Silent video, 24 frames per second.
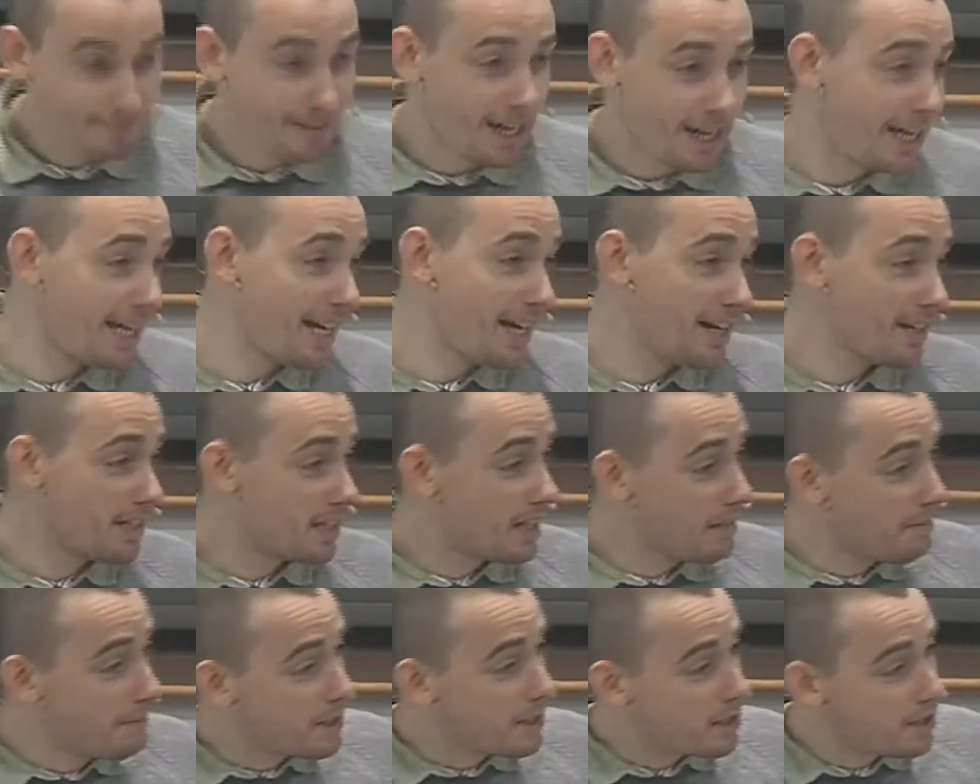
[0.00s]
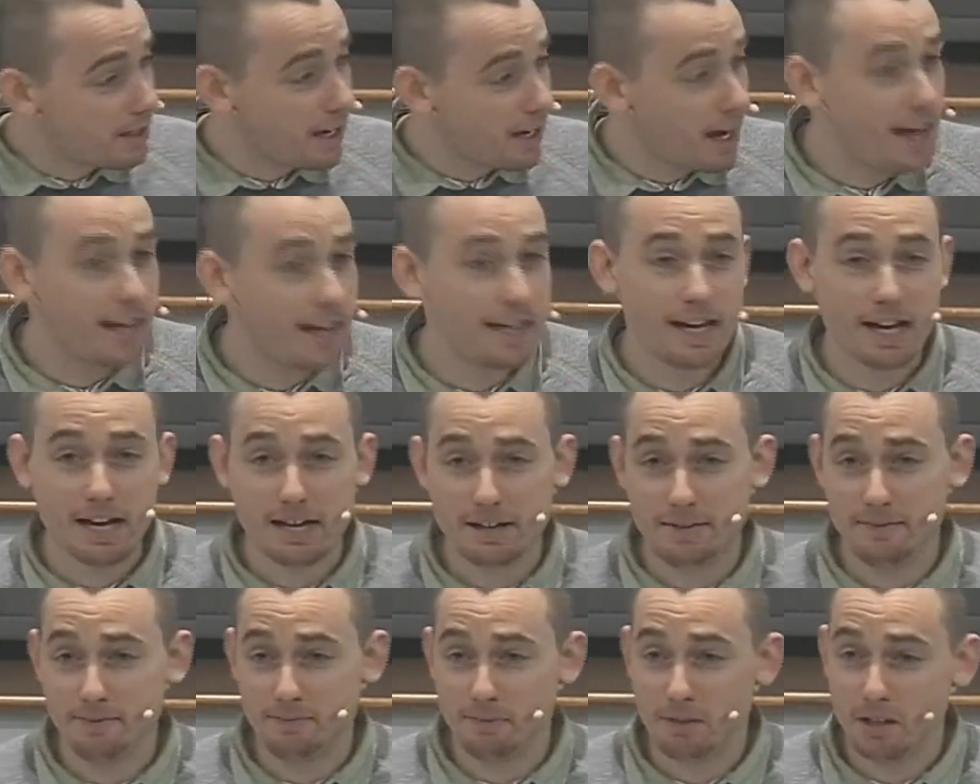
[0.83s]
He is the
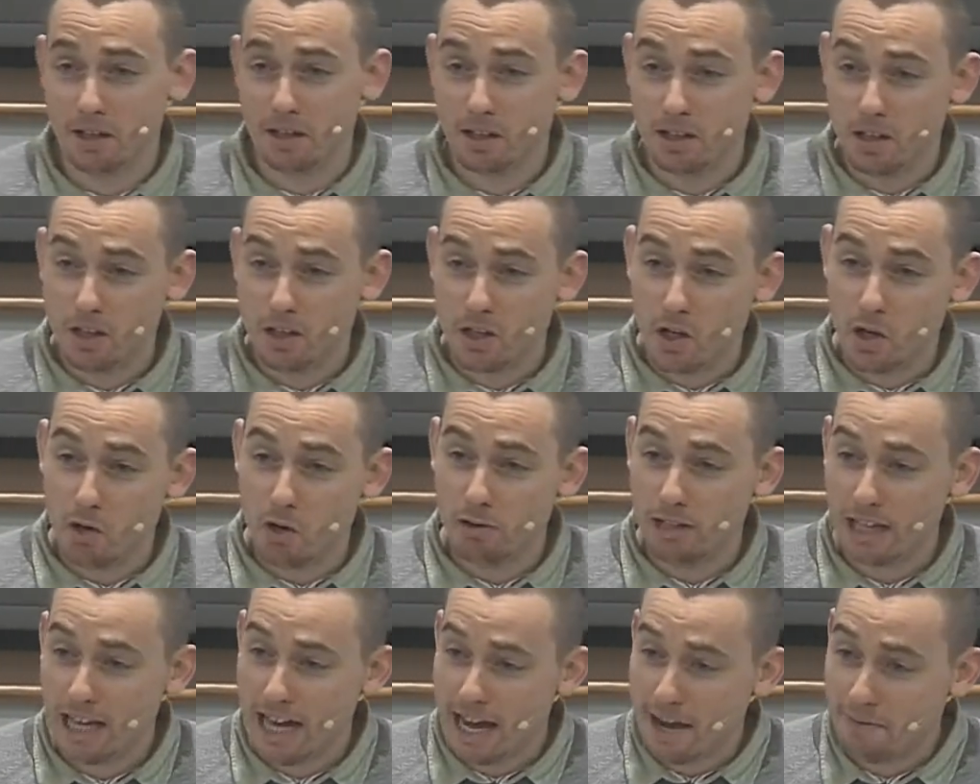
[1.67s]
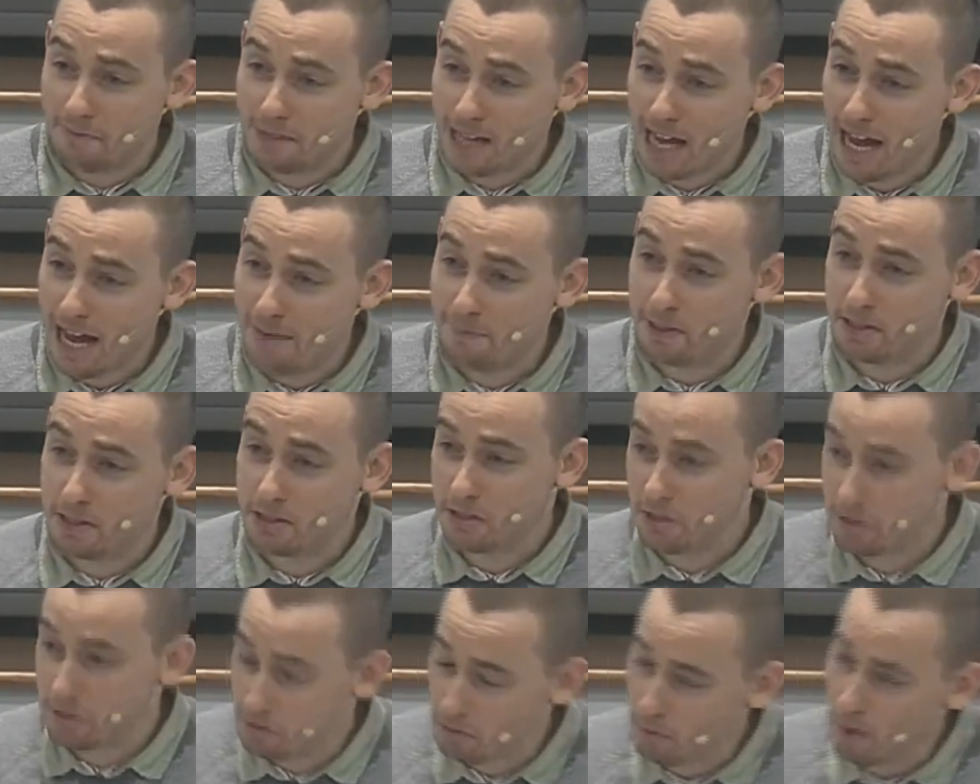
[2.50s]
Messiah who left
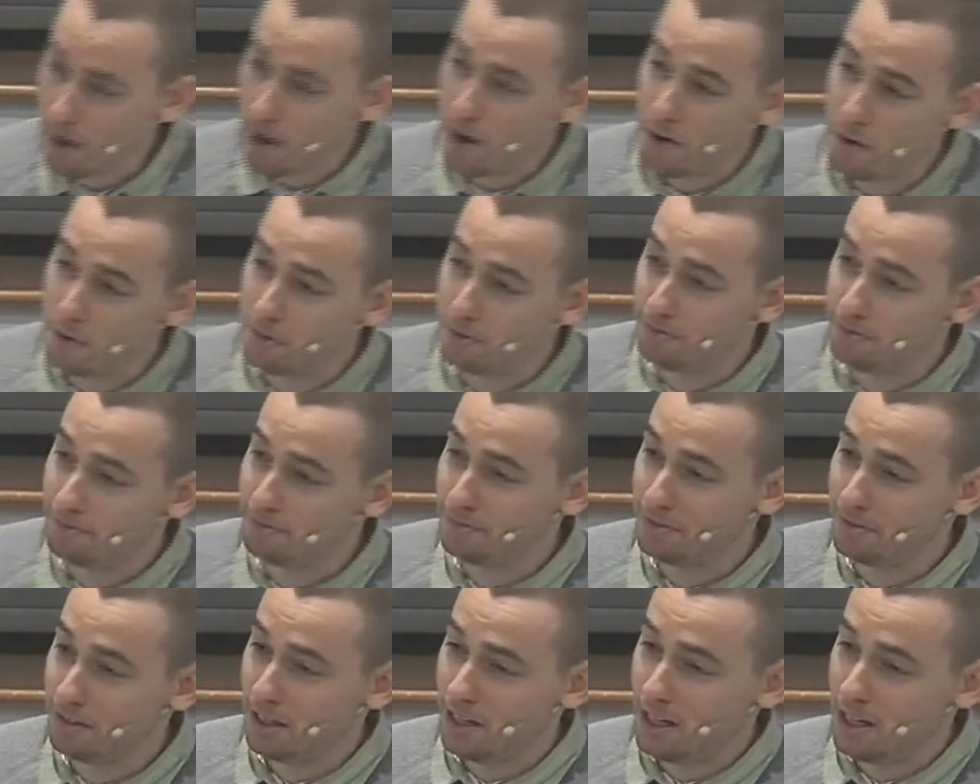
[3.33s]
heaven's throne.